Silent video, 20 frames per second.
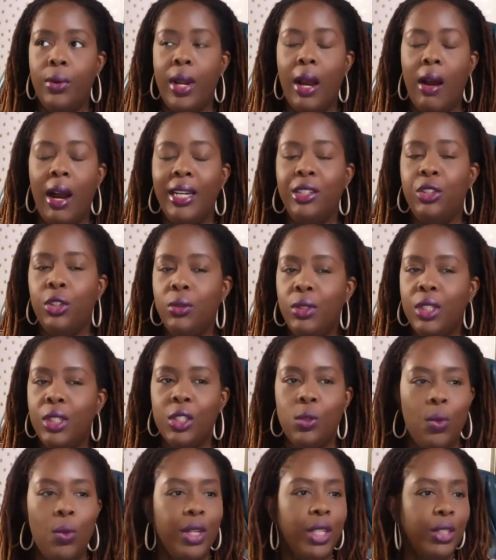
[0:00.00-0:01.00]
Now, I do
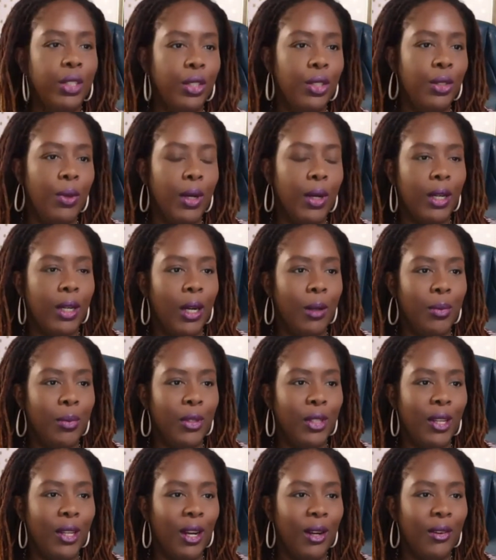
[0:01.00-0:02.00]
just want to do a
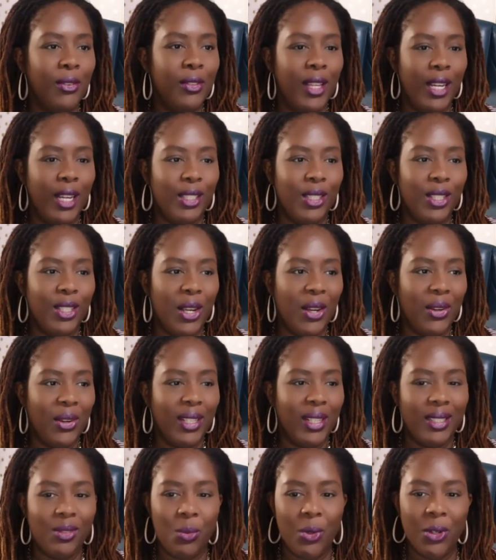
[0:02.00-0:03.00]
couple of things too,
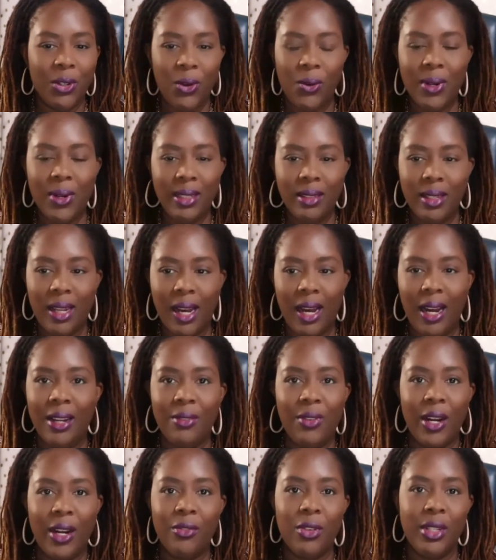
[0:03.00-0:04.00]
because we're going
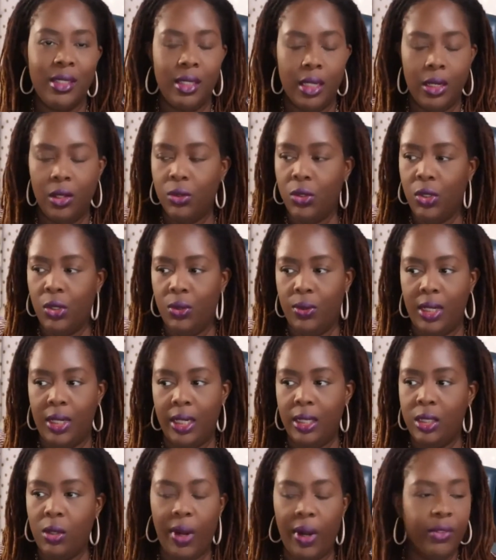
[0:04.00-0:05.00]
live every single
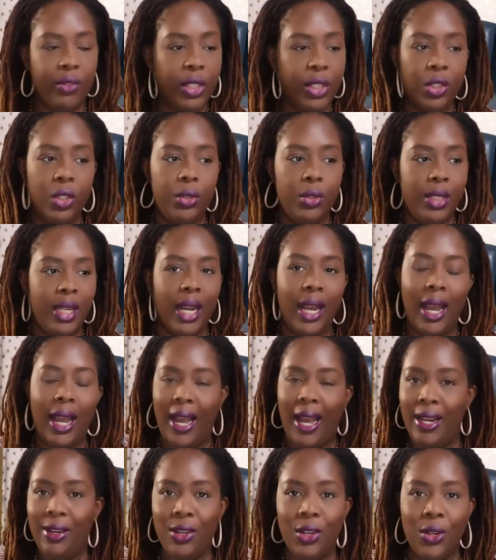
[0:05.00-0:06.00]
Tuesday. So every Tuesday
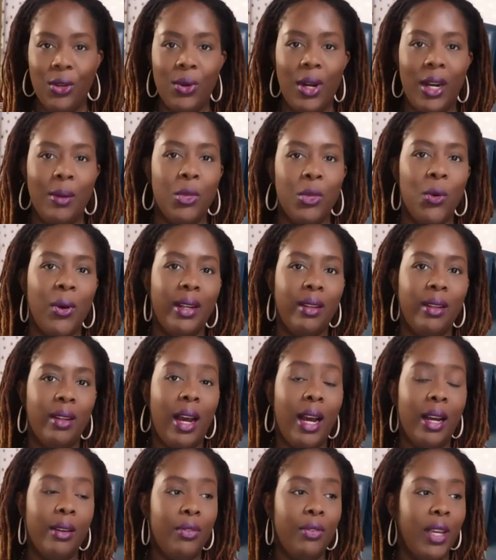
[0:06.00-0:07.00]
at noon, I'm going
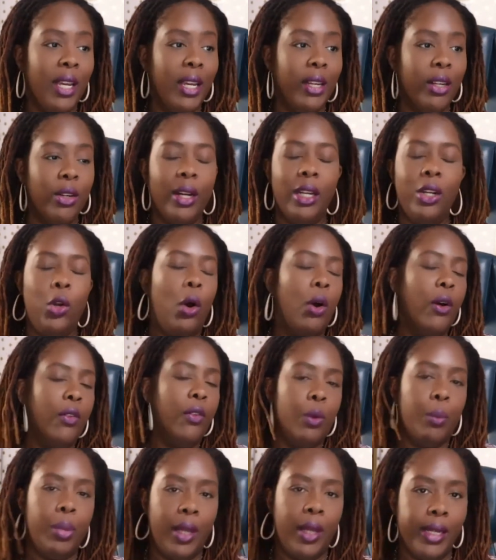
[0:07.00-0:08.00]
live here in all
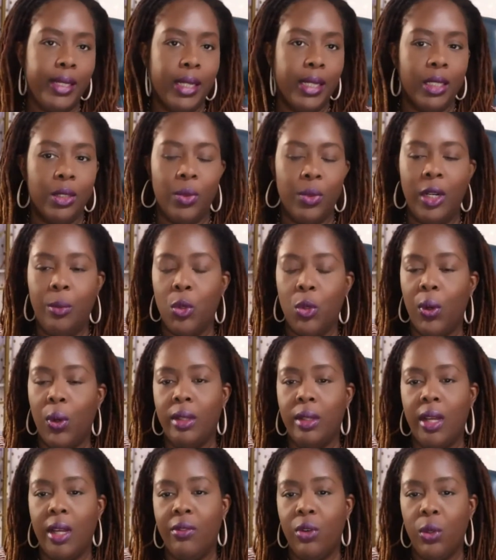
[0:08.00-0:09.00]
the places, right? I'm
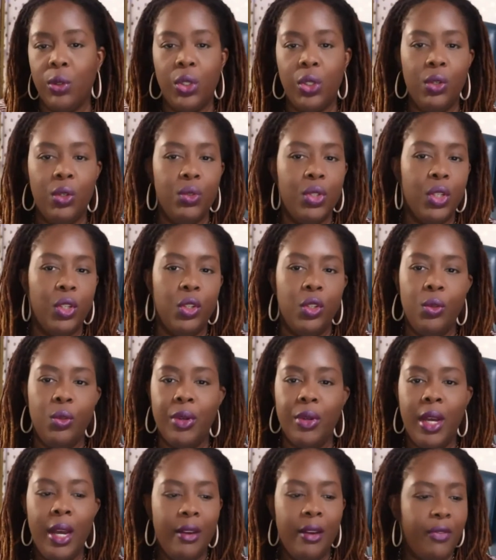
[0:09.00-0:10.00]
going live on
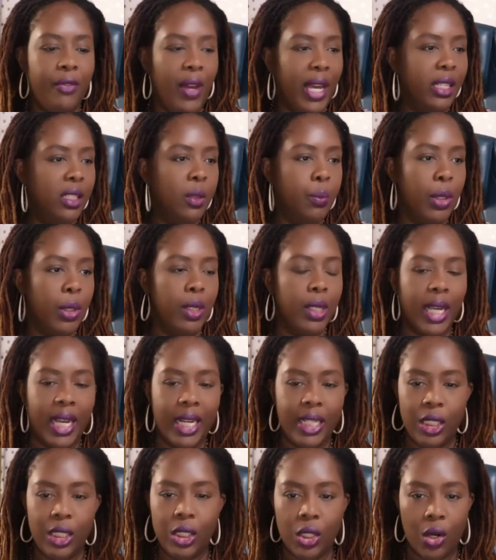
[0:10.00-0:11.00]
YouTube, Facebook,
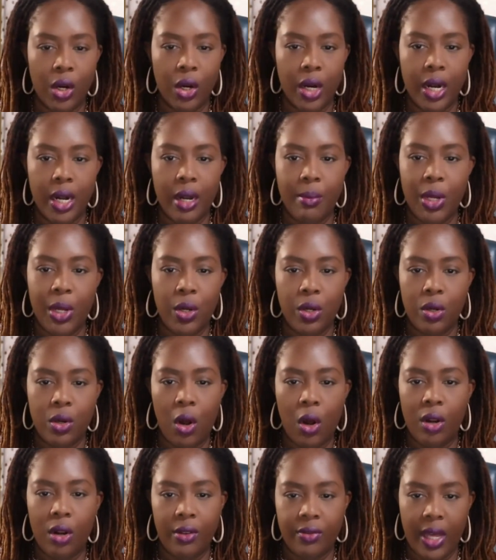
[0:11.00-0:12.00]
Instagram, and
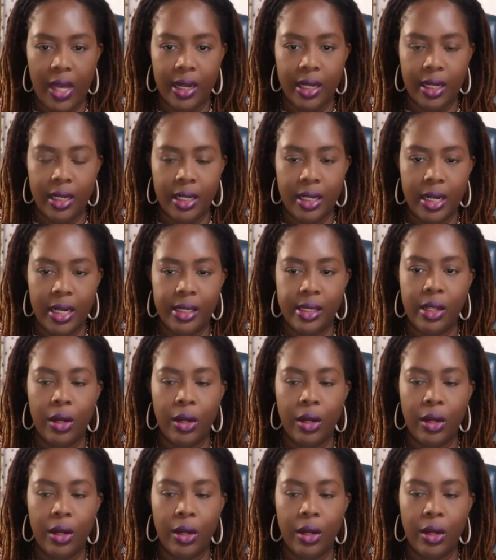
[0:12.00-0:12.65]
all of that goodness.